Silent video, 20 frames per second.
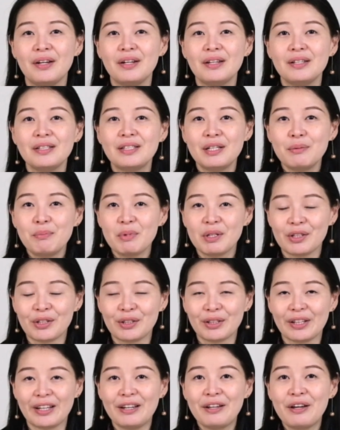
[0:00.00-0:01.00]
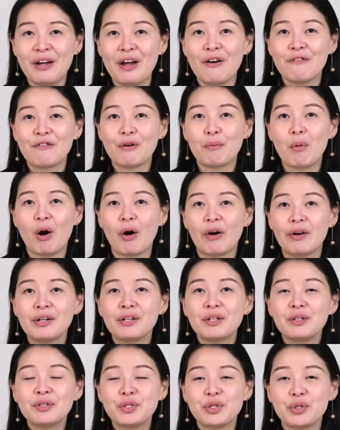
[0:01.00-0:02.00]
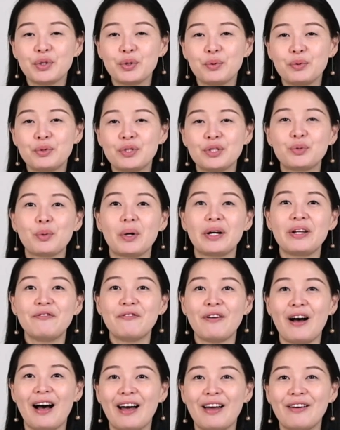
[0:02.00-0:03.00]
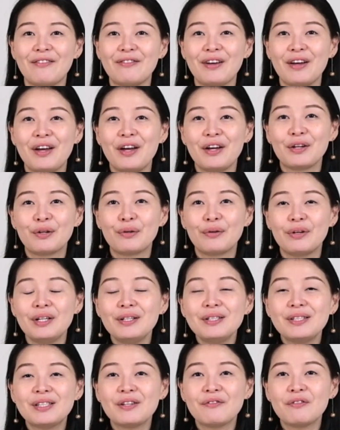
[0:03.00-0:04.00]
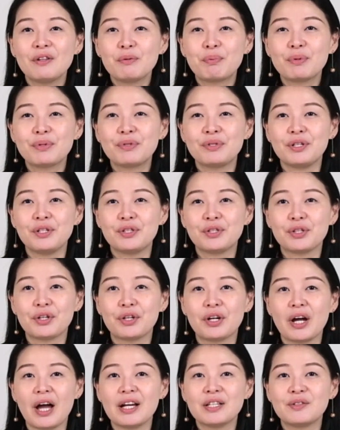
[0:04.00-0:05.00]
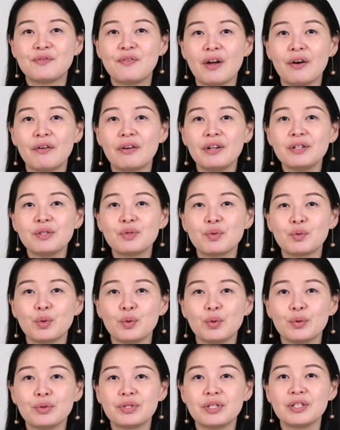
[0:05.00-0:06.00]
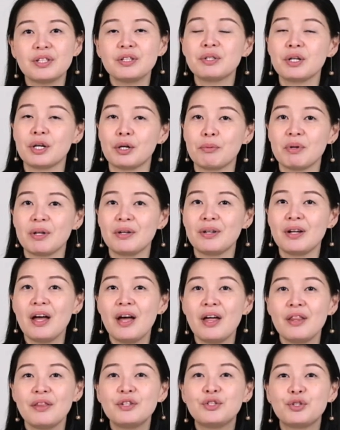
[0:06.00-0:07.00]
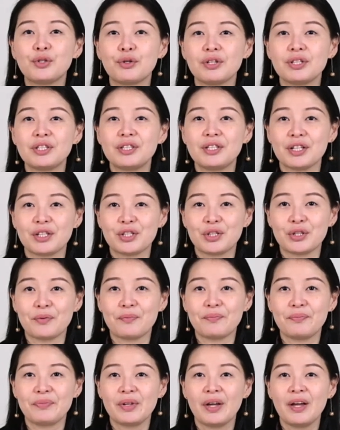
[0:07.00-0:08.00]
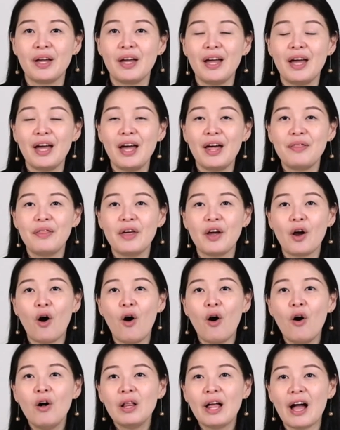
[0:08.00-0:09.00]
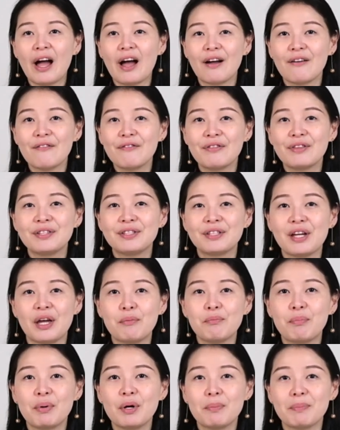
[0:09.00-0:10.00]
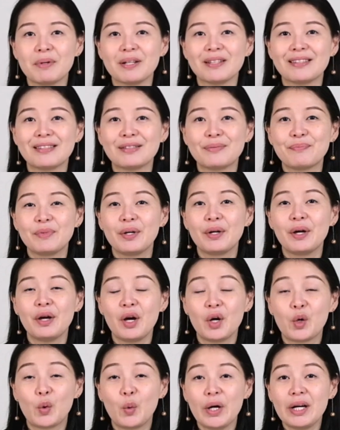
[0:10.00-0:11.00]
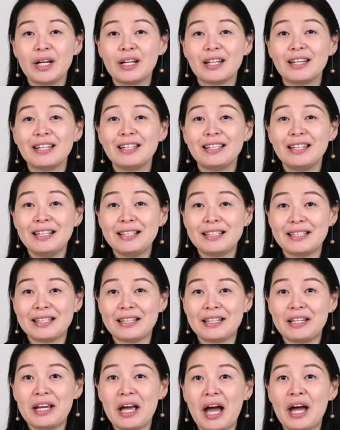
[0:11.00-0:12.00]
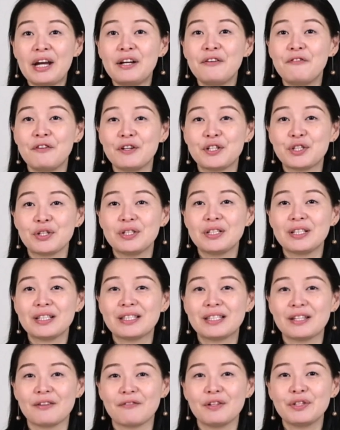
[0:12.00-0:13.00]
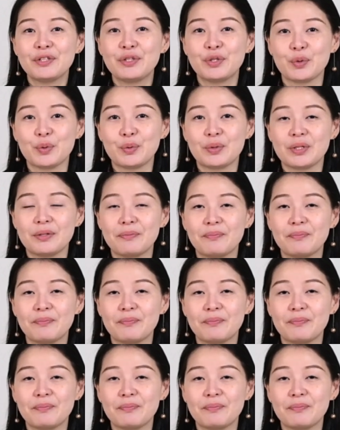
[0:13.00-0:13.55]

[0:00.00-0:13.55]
Similarly, from Article 2 to 25, Korean civil procedure has various rules to determine the jurisdiction, and they all have the same purpose, a quick, easy, and efficient civil suit.